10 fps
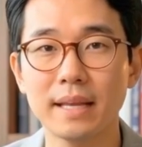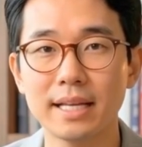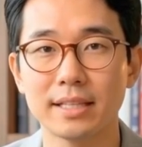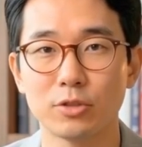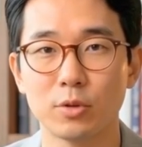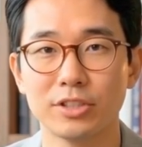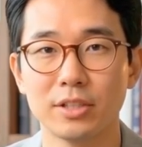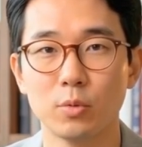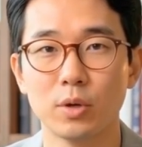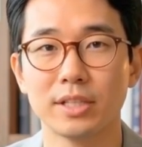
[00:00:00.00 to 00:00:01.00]
And this
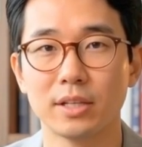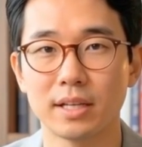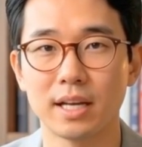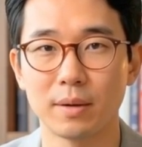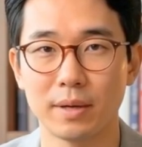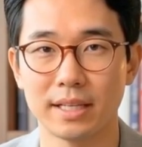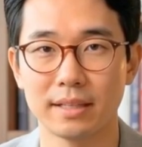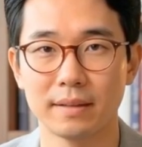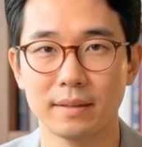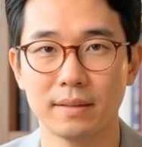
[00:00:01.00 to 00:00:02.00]
wasn't a one-year
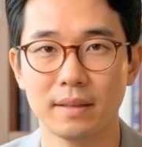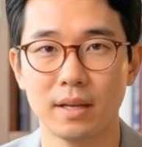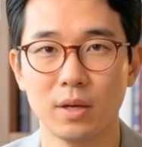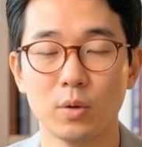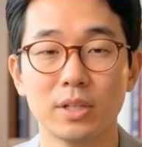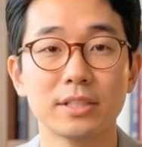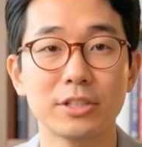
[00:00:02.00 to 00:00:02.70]
anomaly. According